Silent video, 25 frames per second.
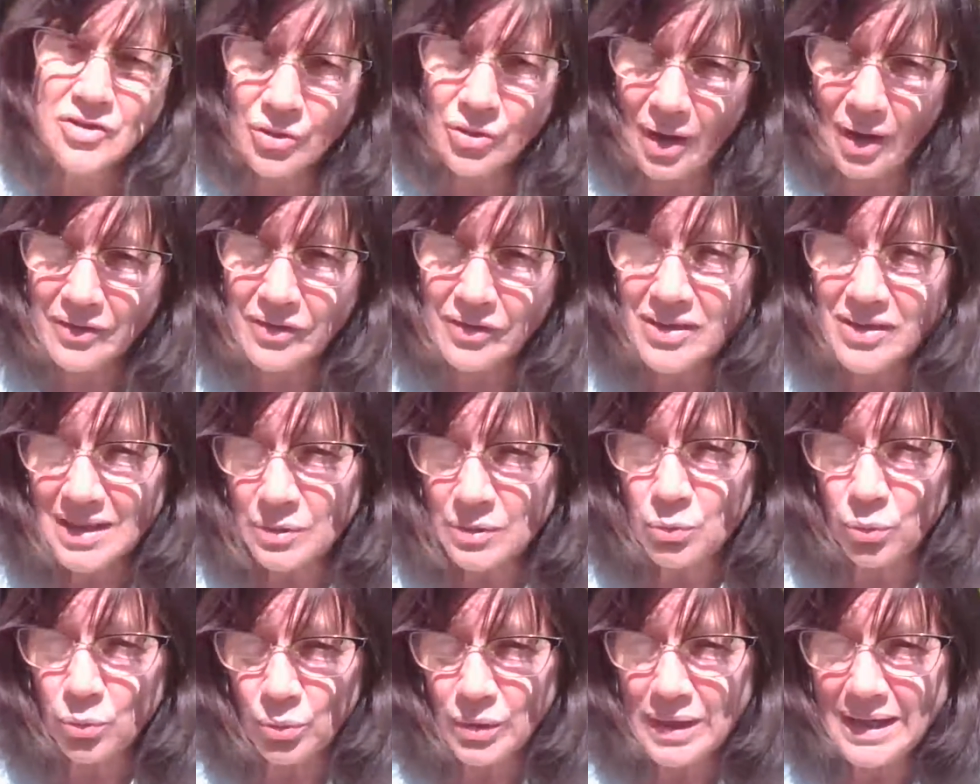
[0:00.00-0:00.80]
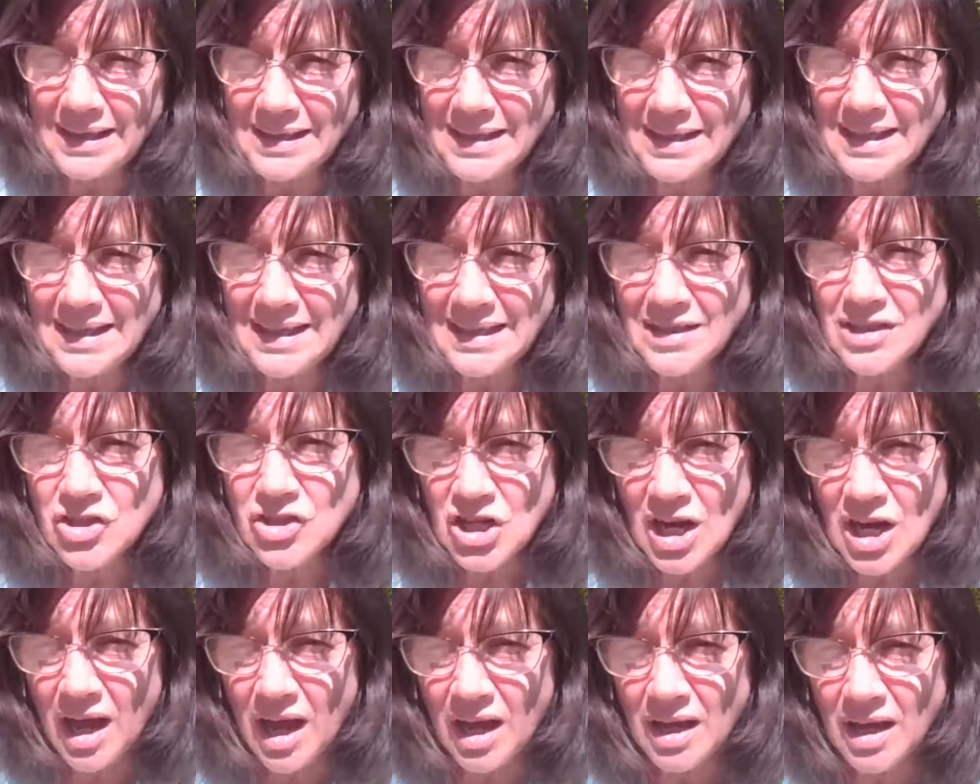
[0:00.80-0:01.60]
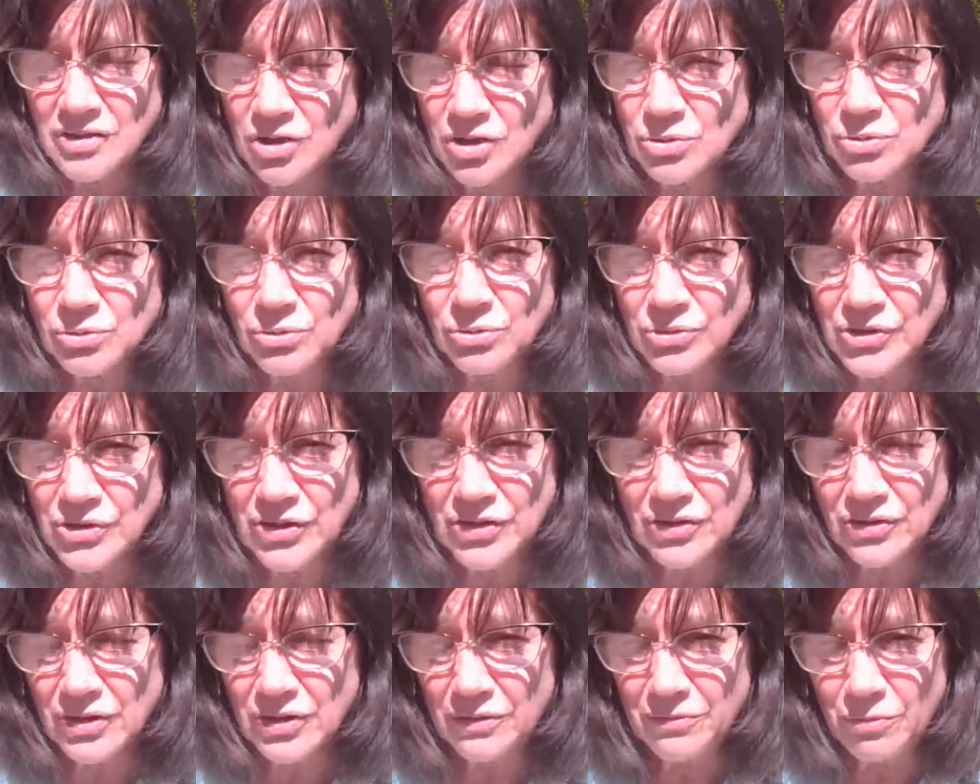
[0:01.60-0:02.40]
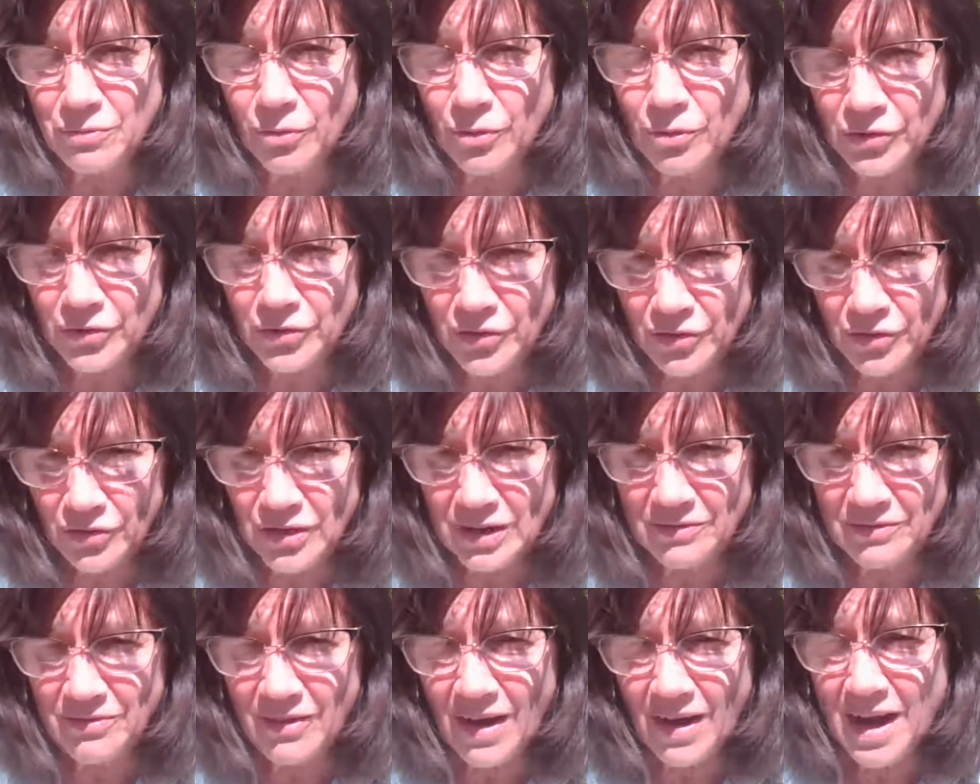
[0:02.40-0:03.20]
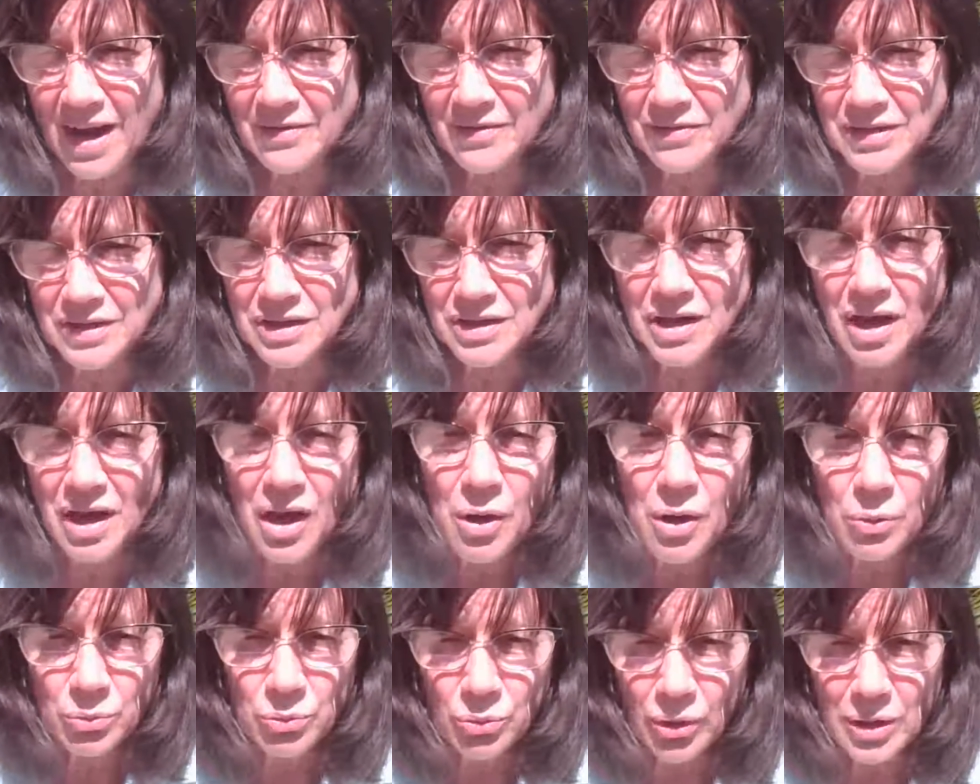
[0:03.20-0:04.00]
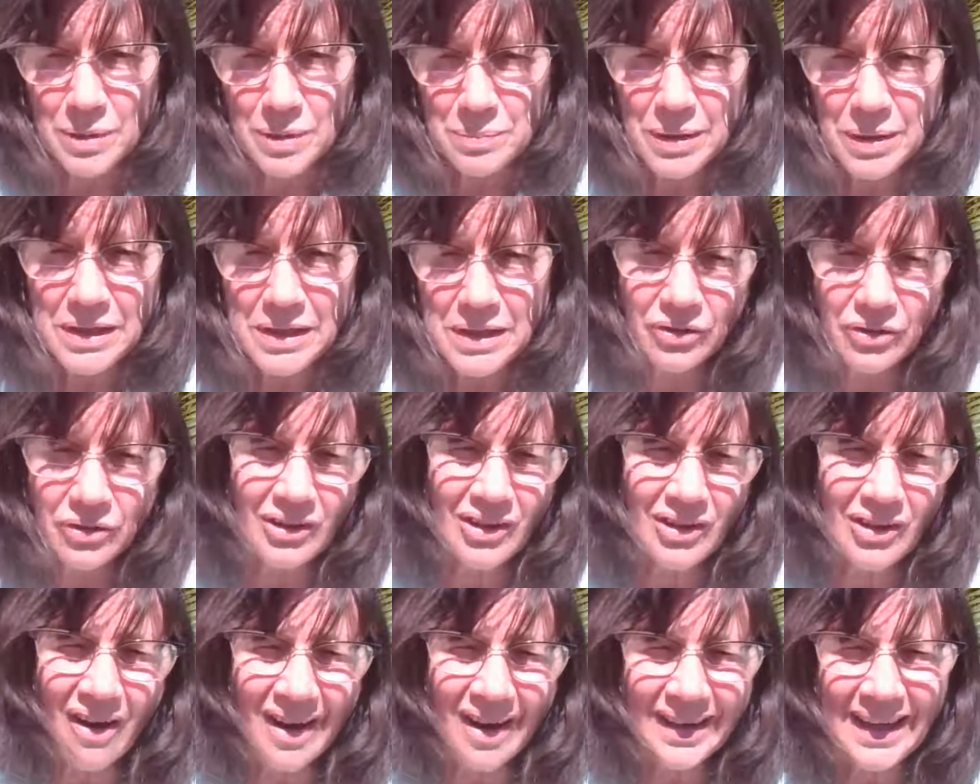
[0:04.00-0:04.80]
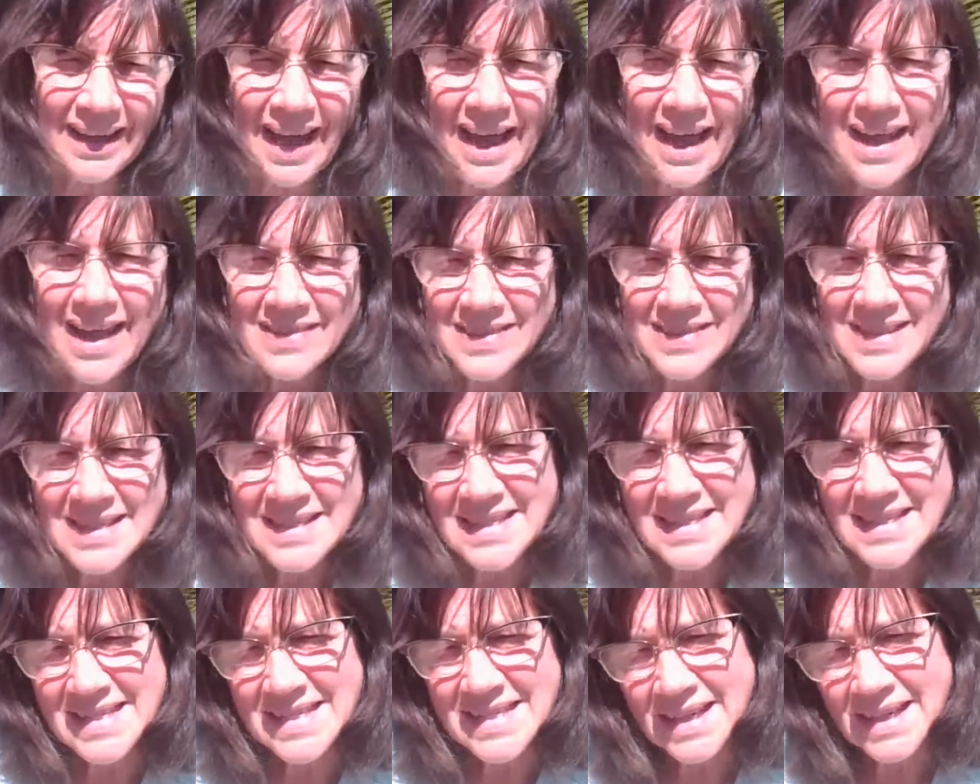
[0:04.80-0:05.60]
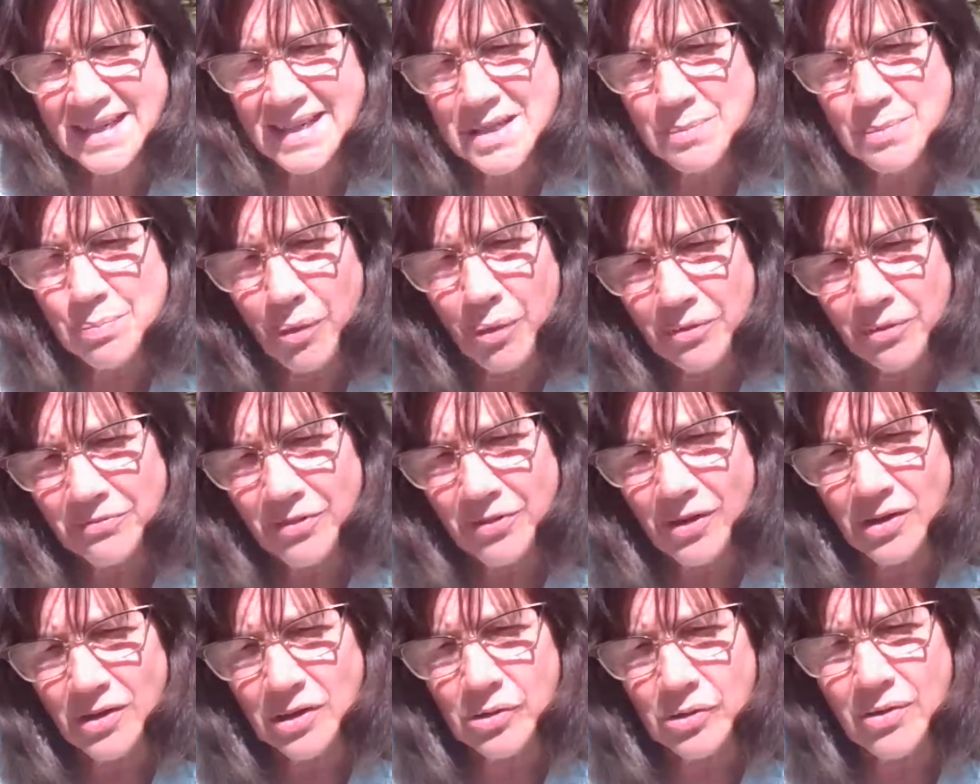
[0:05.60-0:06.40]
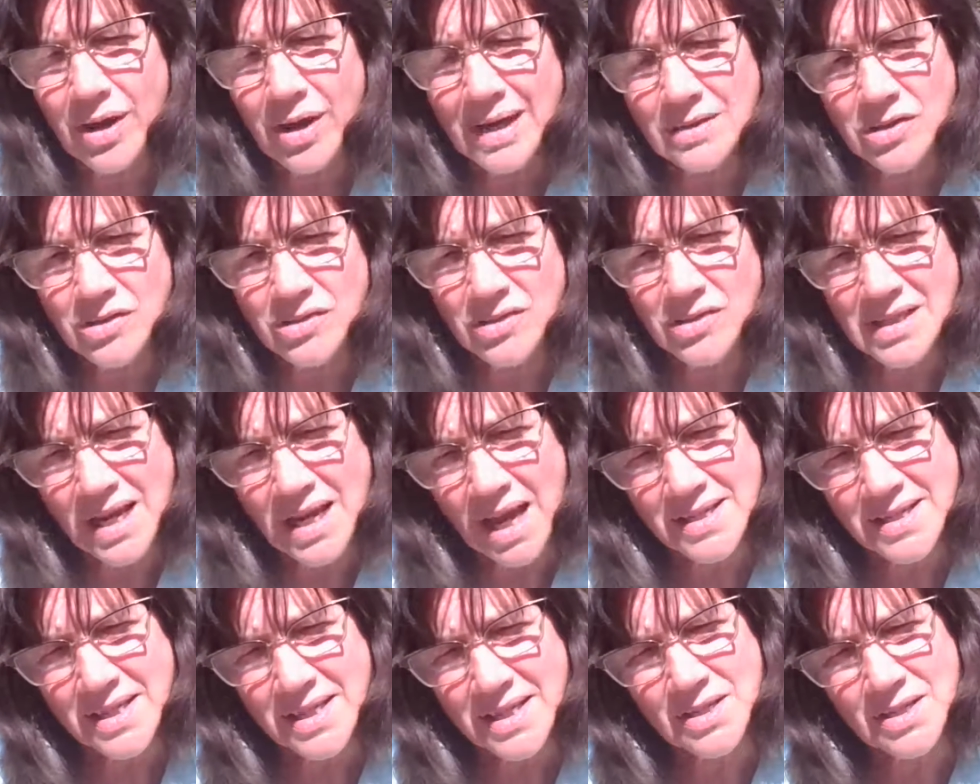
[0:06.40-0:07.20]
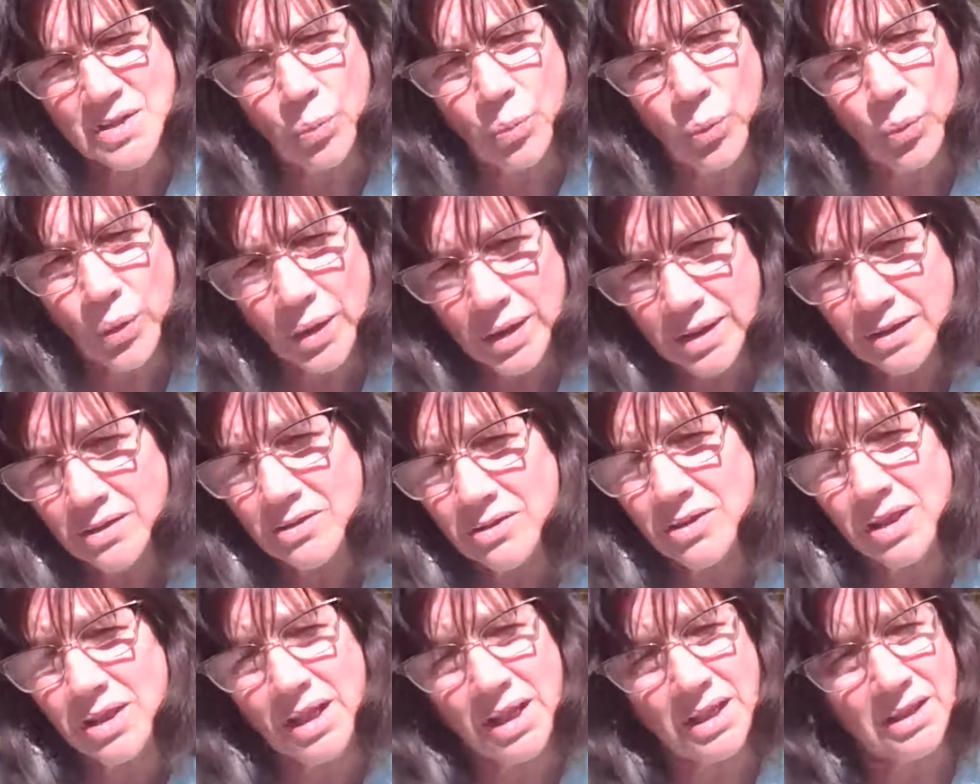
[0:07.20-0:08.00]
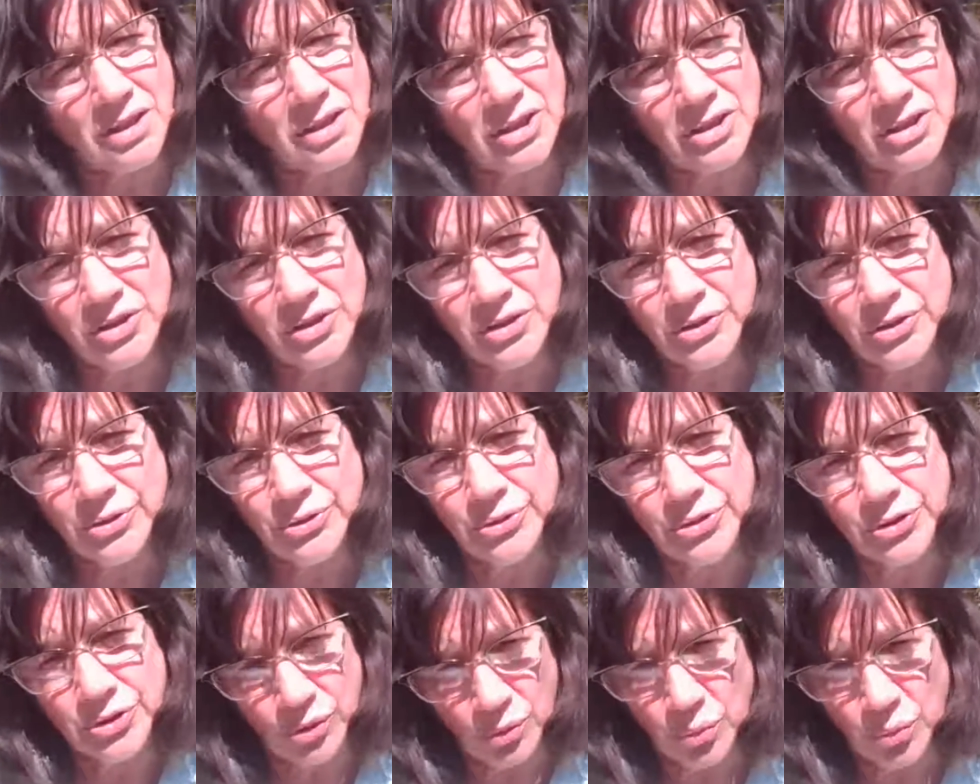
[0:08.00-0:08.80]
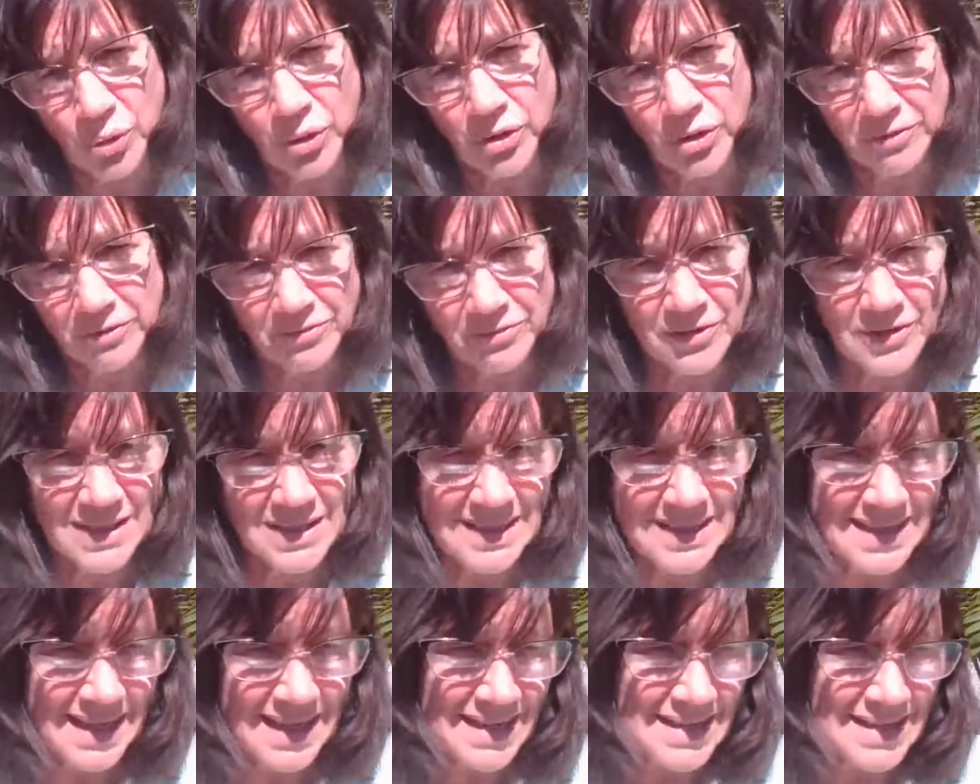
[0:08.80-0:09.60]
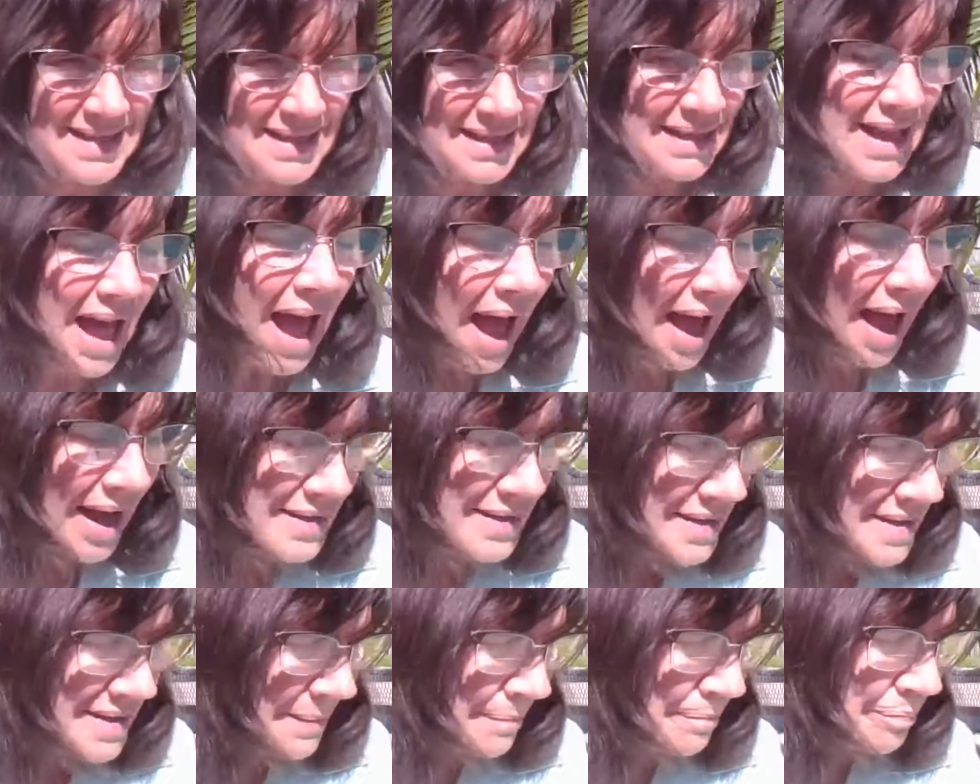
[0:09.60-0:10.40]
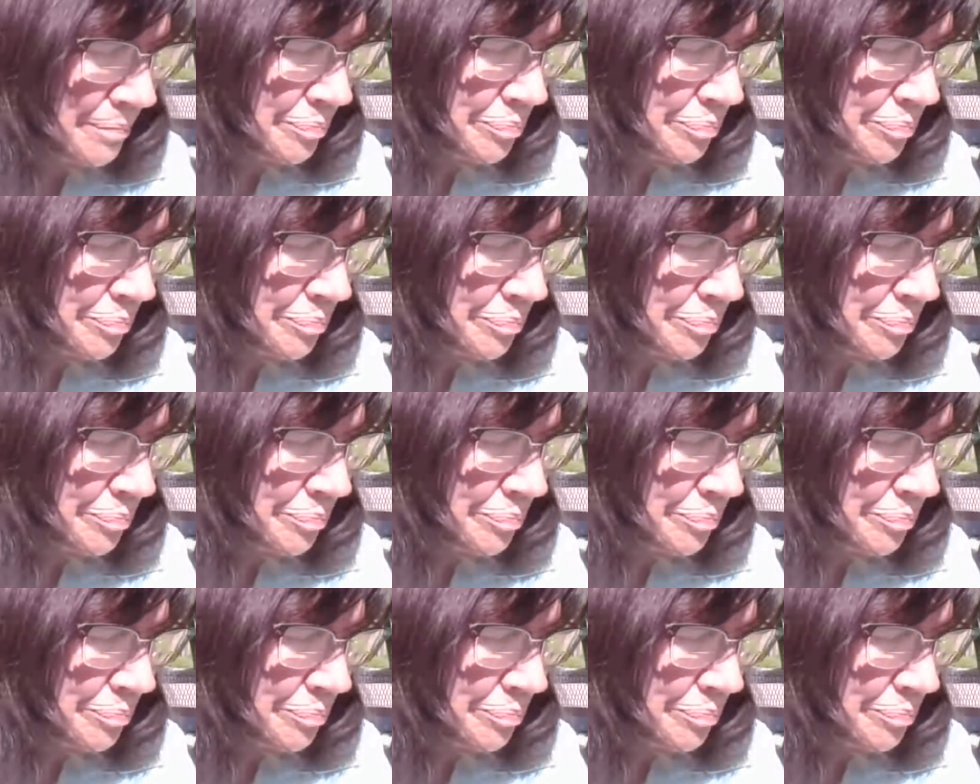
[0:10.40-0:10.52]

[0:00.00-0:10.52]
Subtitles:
So other than reading tools 34 and 35 and Roy Peter Clark, these 6 portfolio exercises will conclude your work for today's class.